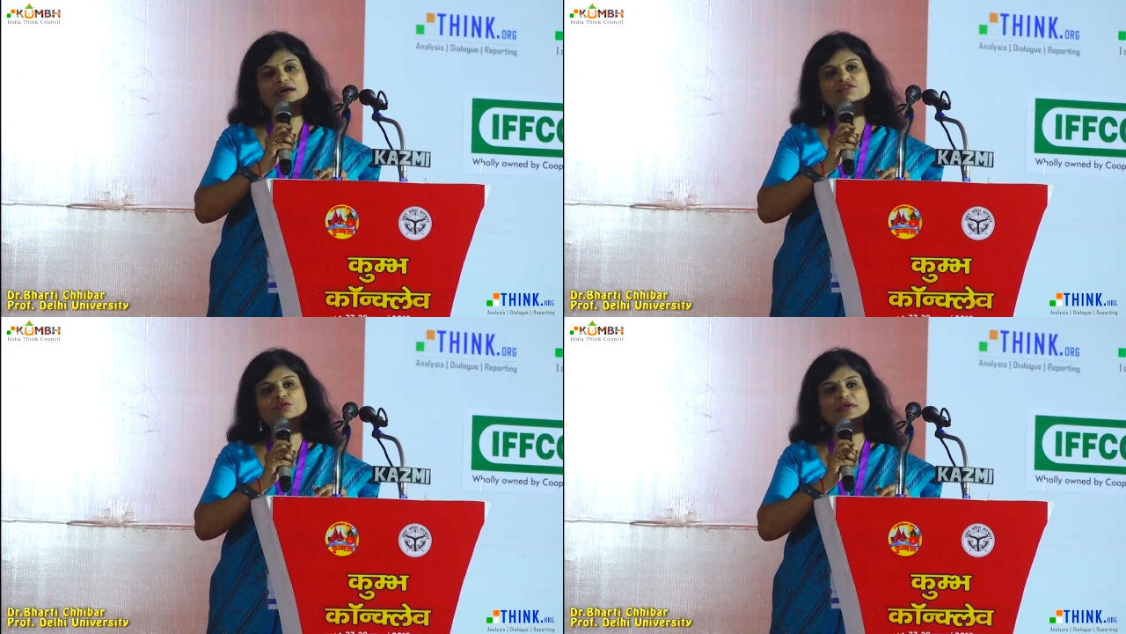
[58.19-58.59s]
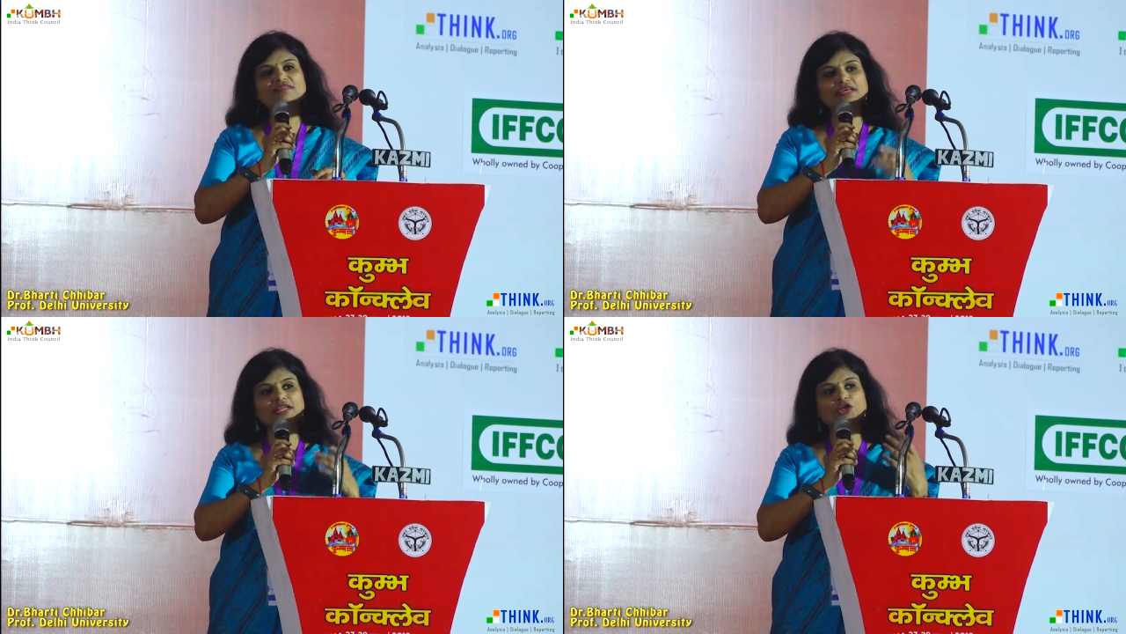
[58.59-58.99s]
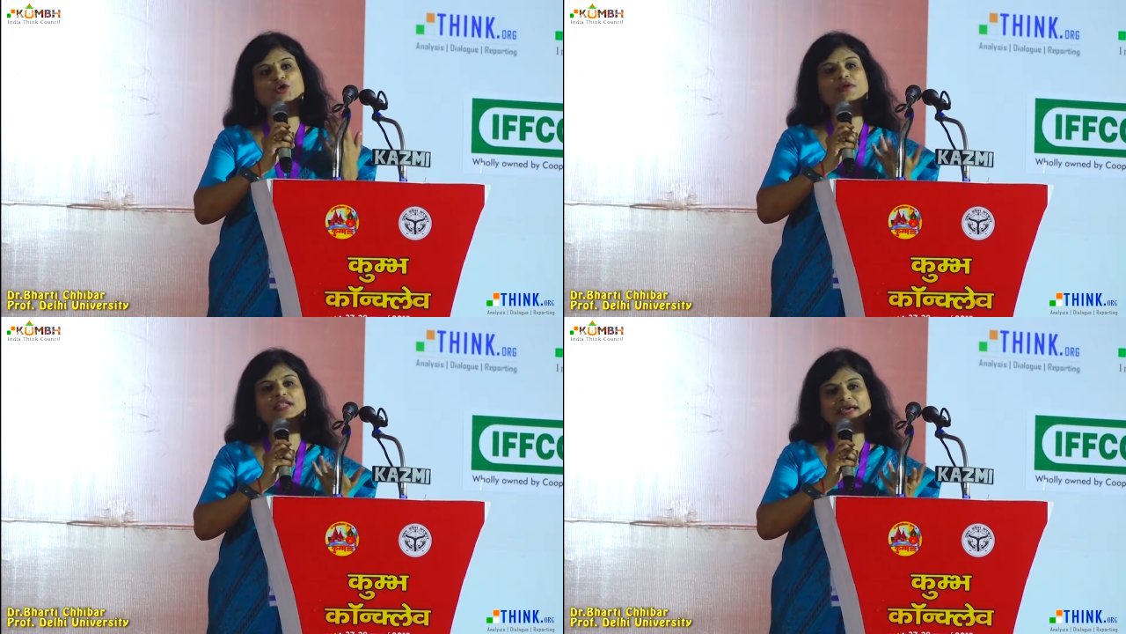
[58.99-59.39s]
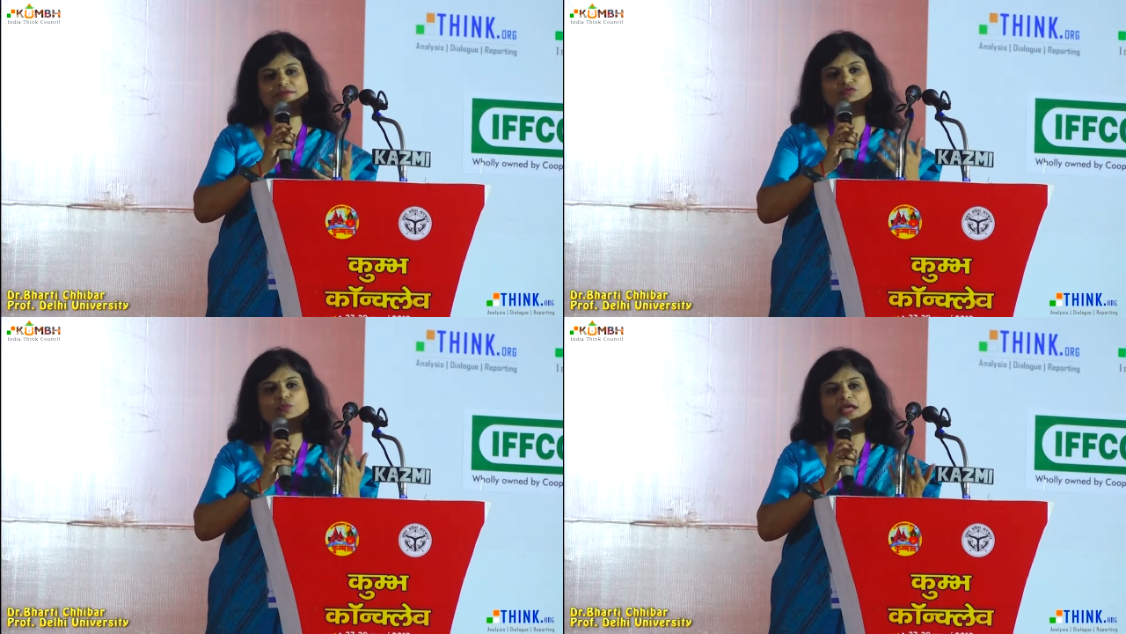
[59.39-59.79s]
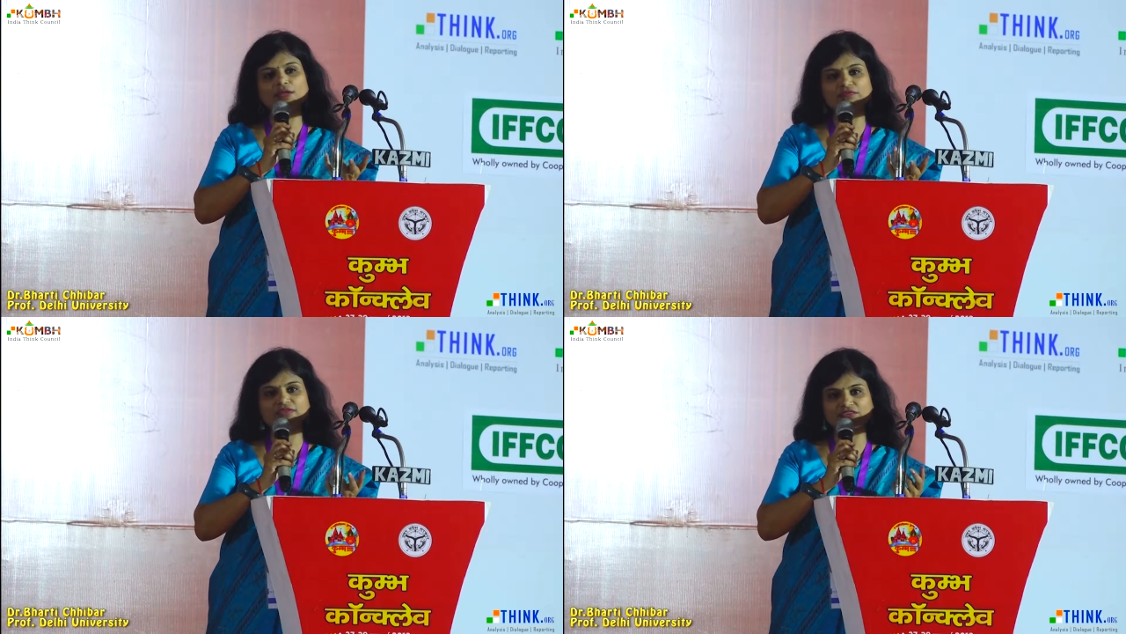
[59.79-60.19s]
So basically, human life's
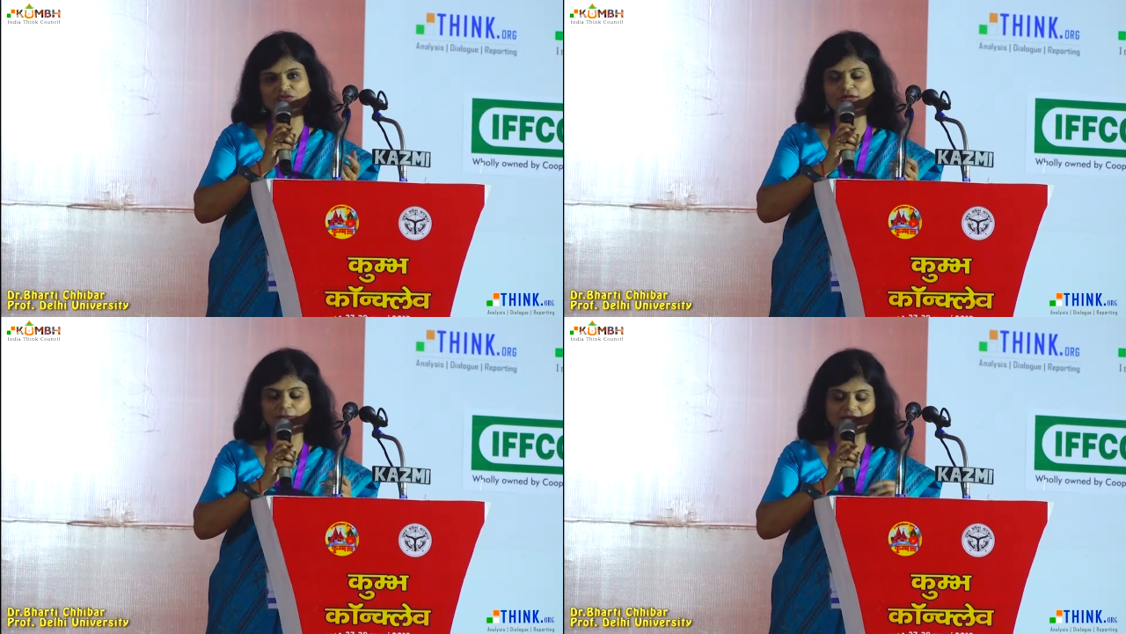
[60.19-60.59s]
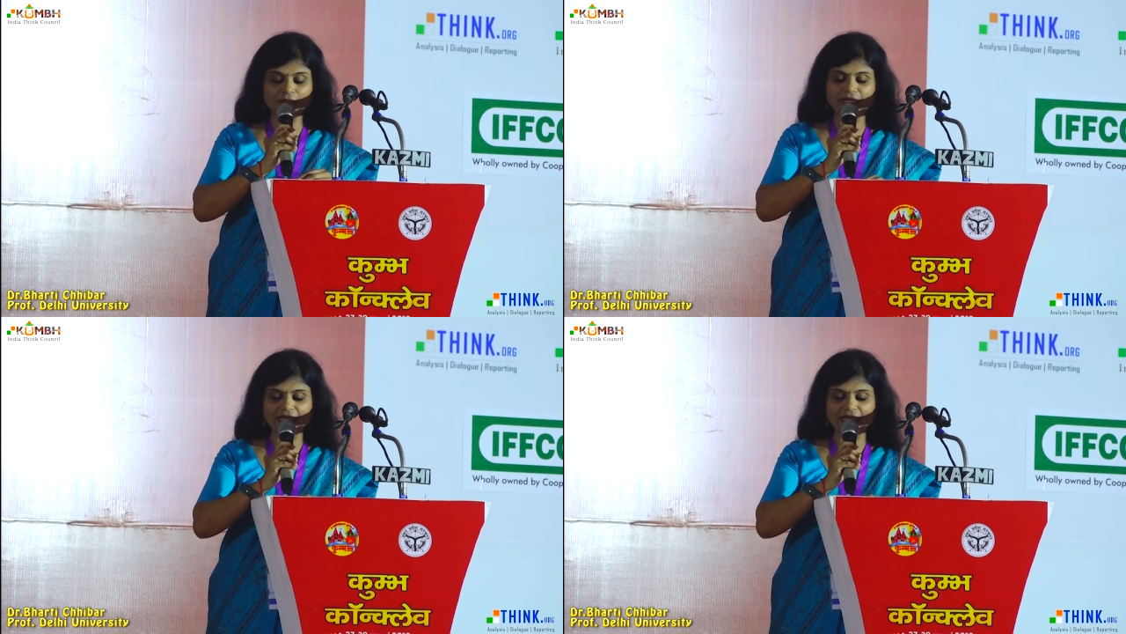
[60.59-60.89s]
values actually become